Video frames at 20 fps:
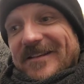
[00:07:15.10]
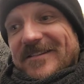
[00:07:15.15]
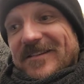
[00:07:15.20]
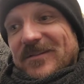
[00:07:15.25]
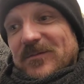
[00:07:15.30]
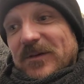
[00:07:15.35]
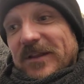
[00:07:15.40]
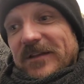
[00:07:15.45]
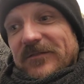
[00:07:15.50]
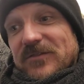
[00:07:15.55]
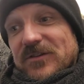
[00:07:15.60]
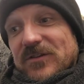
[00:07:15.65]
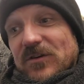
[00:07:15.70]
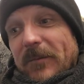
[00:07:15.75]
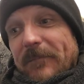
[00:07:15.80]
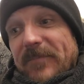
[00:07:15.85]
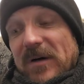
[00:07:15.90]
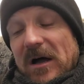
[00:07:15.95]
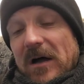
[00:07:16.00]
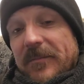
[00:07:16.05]
places where they've just
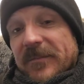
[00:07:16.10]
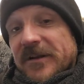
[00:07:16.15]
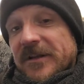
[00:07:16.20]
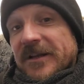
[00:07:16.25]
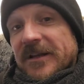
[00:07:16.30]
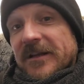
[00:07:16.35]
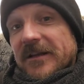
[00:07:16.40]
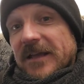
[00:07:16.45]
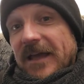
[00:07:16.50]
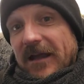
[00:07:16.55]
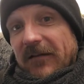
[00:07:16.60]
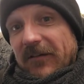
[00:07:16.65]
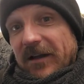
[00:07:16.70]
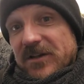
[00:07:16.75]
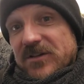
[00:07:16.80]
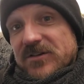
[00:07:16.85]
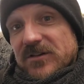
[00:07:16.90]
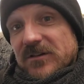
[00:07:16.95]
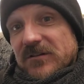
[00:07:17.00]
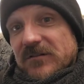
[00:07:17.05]
got permanent
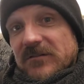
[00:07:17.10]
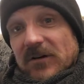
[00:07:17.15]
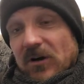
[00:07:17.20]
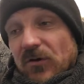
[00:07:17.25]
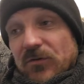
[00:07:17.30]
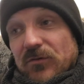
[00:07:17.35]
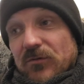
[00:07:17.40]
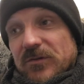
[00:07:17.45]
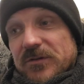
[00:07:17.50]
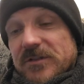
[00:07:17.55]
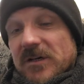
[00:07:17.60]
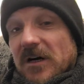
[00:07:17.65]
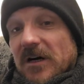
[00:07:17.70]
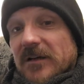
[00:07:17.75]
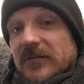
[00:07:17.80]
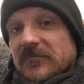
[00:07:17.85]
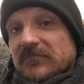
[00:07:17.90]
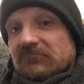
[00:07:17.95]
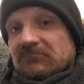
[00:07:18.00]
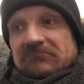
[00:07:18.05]
aeration on all the
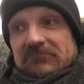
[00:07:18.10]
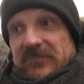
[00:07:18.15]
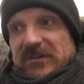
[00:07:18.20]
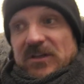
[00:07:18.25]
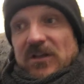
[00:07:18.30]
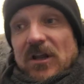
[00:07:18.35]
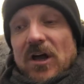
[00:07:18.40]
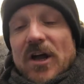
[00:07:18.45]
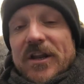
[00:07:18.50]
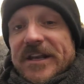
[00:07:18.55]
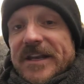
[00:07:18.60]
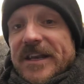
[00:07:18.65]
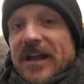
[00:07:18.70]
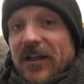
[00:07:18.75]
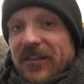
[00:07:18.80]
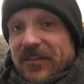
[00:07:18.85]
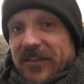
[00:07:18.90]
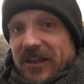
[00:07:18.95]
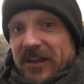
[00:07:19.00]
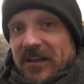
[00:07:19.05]
time. You're learning
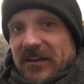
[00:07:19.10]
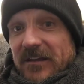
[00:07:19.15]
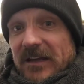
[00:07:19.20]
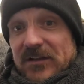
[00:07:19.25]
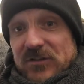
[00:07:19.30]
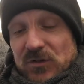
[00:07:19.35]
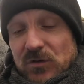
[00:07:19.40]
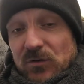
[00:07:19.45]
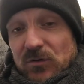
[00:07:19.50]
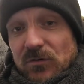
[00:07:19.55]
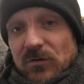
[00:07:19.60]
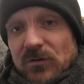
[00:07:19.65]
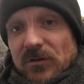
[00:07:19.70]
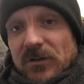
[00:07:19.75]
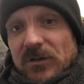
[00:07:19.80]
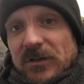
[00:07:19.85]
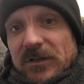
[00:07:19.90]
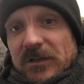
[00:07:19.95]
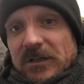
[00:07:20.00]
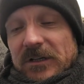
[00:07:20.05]
nothing at all.
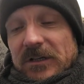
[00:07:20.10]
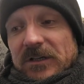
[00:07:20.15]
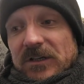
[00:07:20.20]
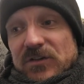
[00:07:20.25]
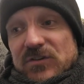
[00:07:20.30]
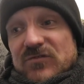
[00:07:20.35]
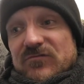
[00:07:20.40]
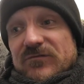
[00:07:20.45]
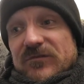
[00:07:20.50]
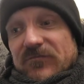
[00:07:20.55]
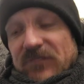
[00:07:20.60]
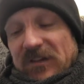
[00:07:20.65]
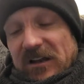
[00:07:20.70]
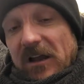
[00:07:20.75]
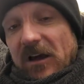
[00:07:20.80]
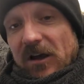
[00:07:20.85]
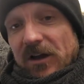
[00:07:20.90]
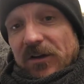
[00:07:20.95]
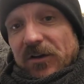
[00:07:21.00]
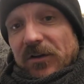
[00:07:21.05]
You're just
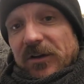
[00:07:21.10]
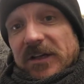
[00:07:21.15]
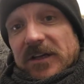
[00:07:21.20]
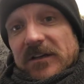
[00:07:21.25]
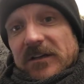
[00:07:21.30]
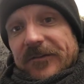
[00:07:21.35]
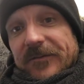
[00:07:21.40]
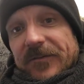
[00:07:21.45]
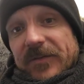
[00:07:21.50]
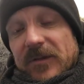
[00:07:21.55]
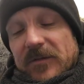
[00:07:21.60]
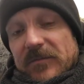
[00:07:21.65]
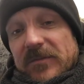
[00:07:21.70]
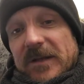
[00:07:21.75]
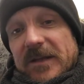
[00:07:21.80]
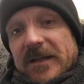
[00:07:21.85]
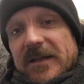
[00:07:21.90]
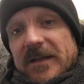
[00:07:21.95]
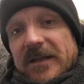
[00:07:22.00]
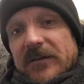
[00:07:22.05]
relying on it
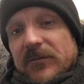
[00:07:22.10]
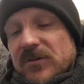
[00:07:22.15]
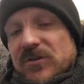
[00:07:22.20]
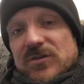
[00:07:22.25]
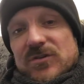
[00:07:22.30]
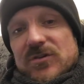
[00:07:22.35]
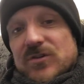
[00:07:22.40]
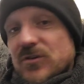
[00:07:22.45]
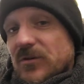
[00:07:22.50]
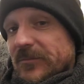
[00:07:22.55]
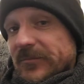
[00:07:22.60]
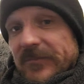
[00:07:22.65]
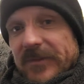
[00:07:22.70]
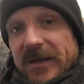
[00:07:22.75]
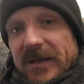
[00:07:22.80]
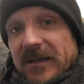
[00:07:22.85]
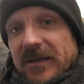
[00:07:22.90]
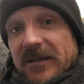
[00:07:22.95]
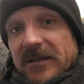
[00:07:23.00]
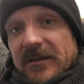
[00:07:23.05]
completely, which you shouldn't
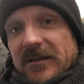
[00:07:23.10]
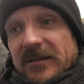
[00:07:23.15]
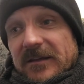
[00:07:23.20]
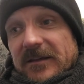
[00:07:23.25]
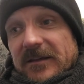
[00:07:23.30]
be.